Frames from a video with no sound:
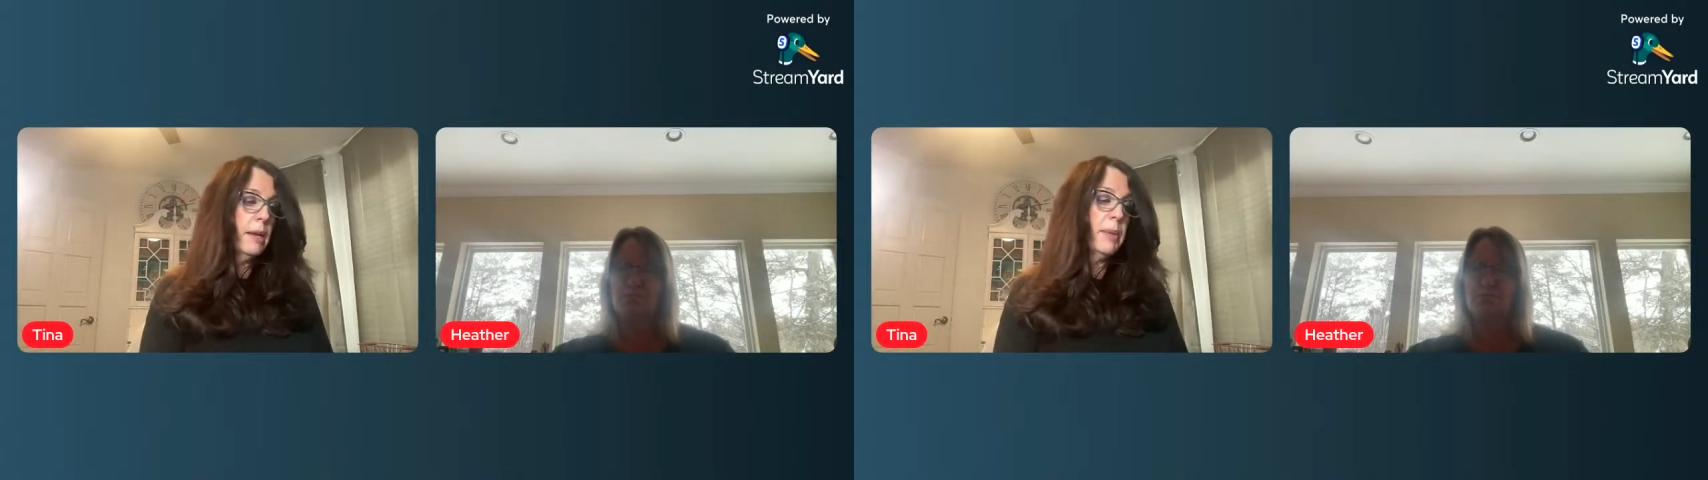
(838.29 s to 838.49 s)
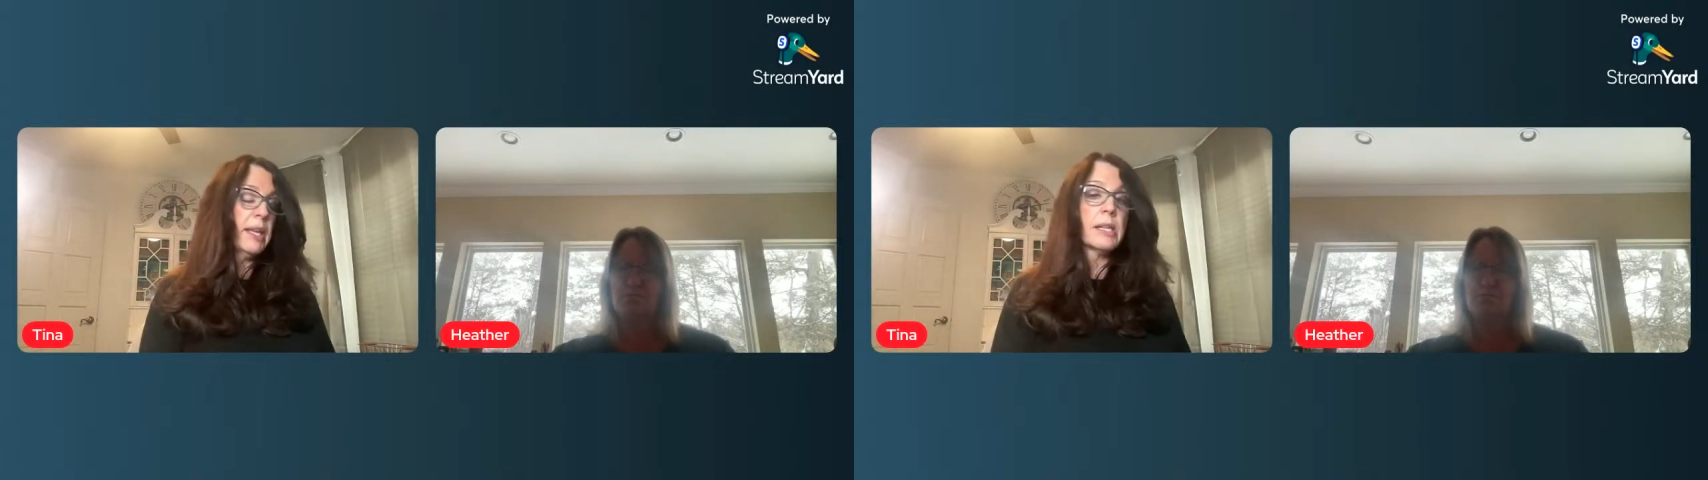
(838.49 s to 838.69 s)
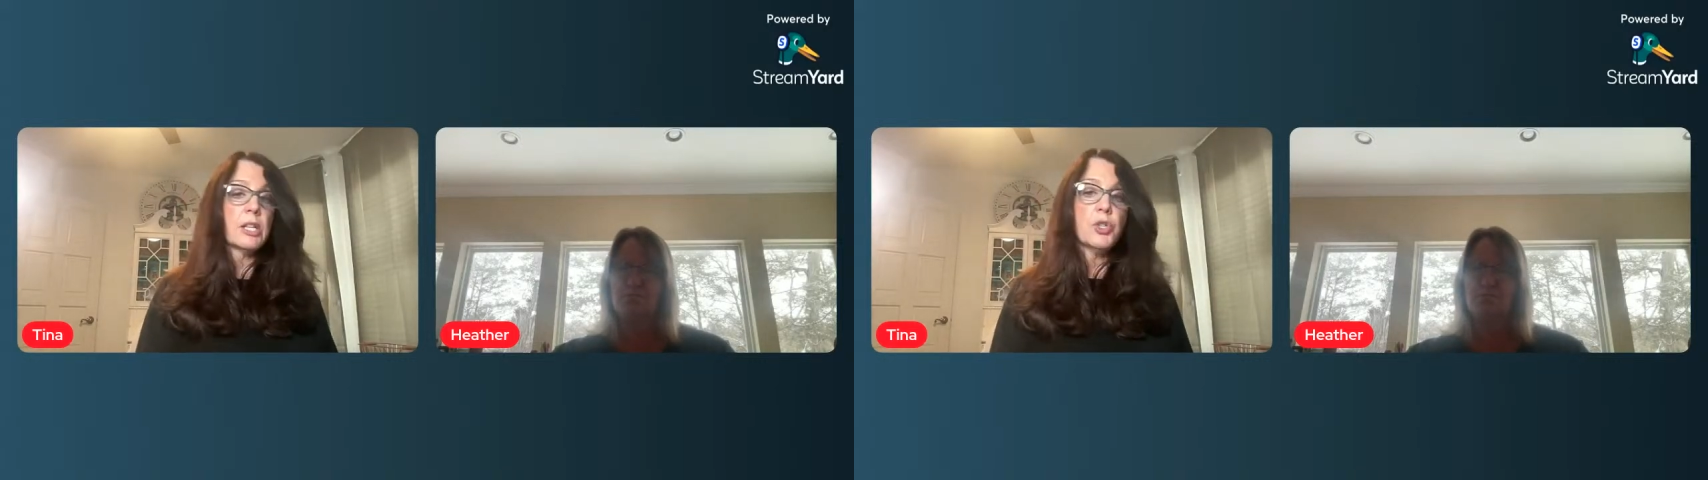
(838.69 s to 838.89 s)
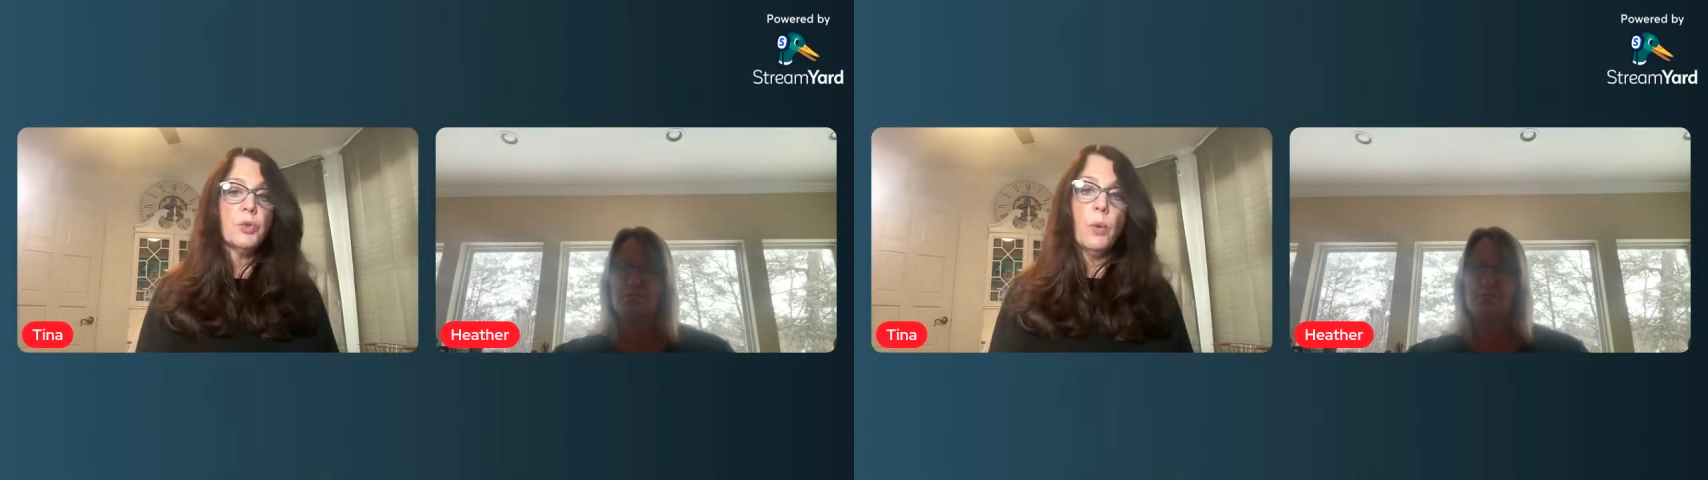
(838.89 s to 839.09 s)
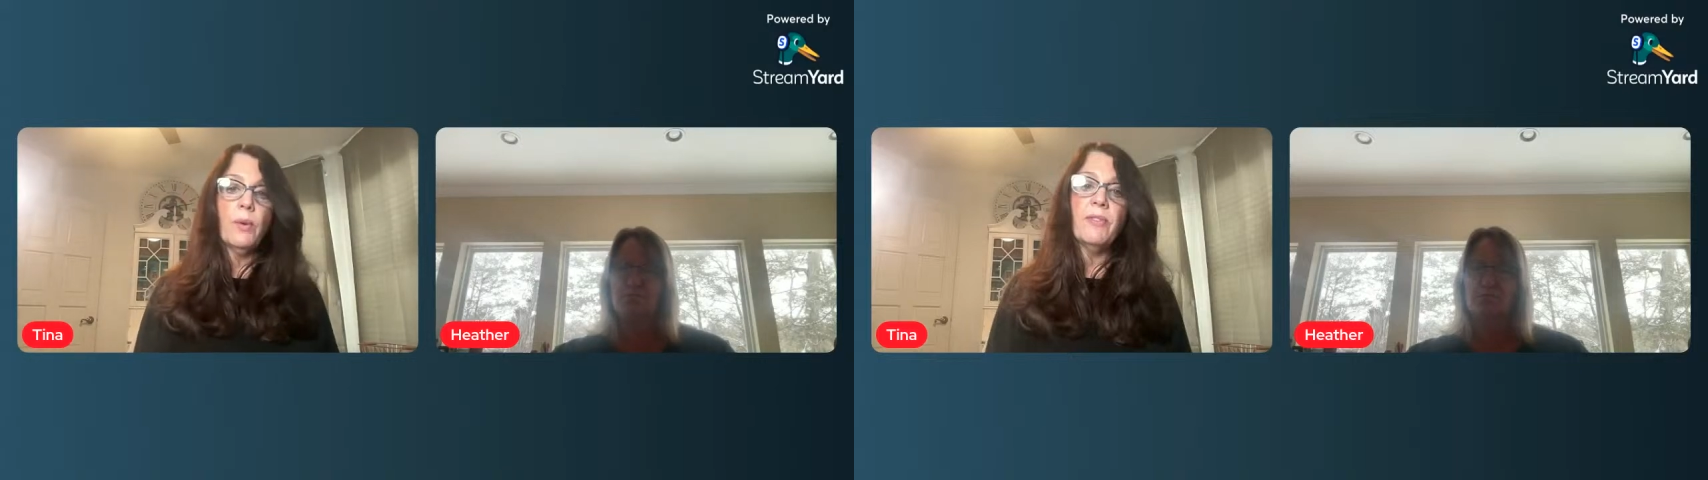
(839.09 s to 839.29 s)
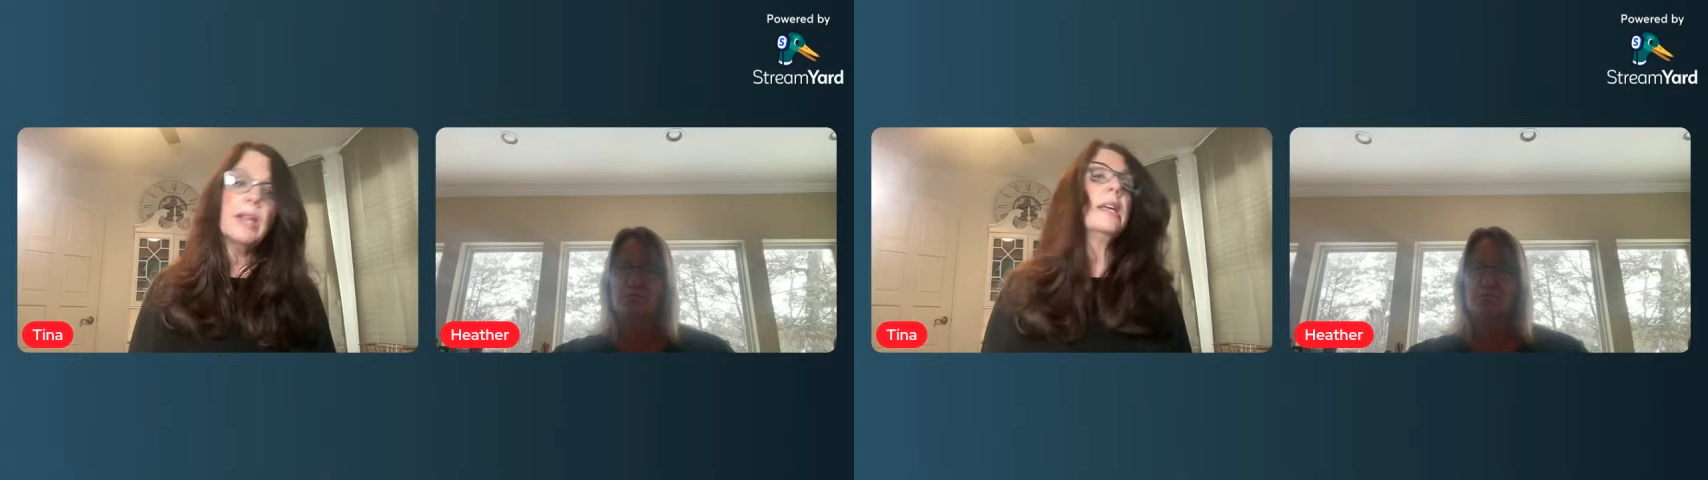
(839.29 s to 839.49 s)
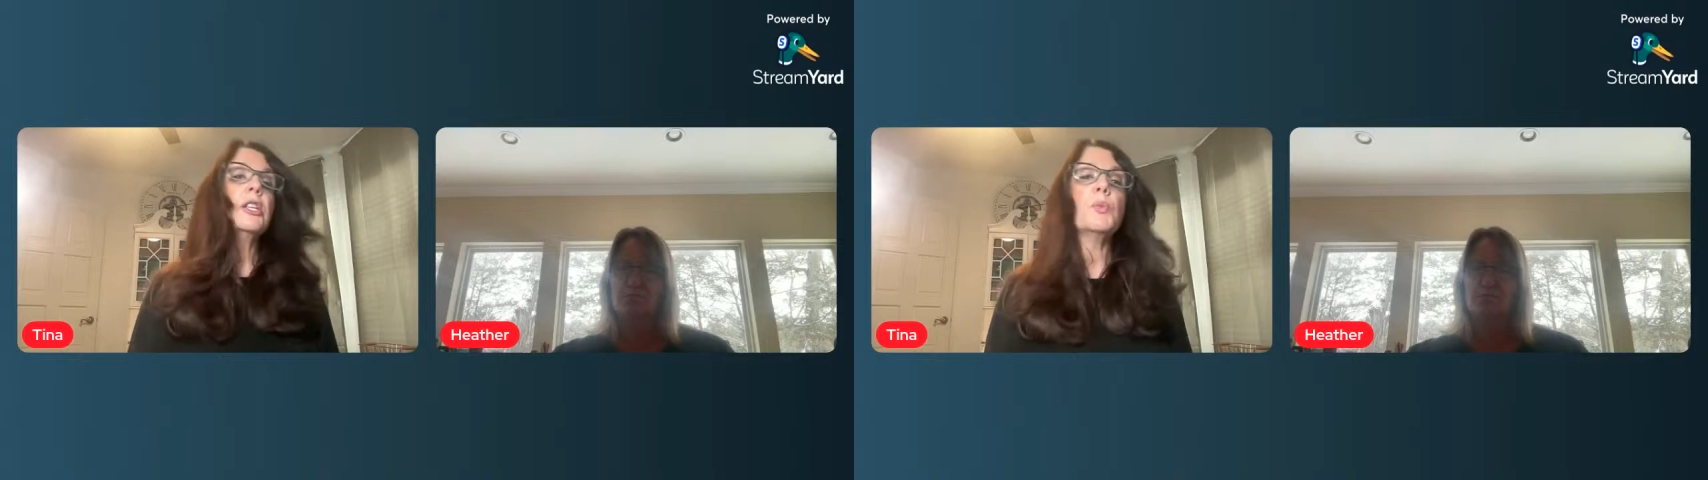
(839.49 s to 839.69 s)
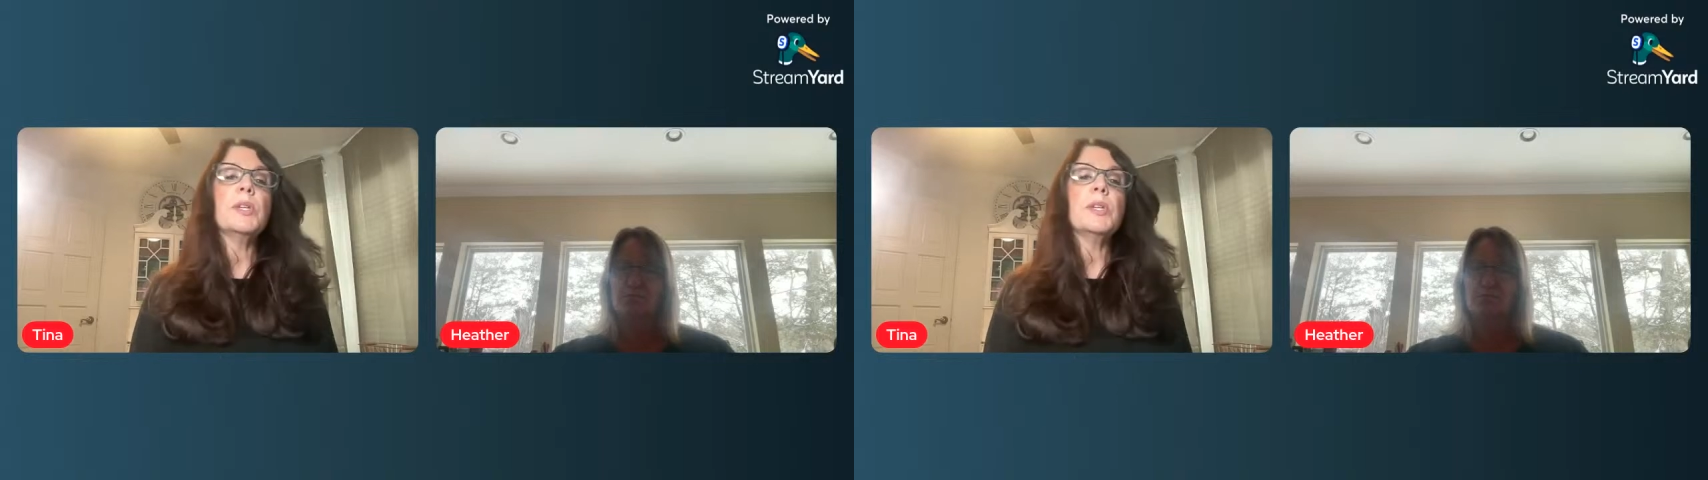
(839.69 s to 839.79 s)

Because as you know, if it is,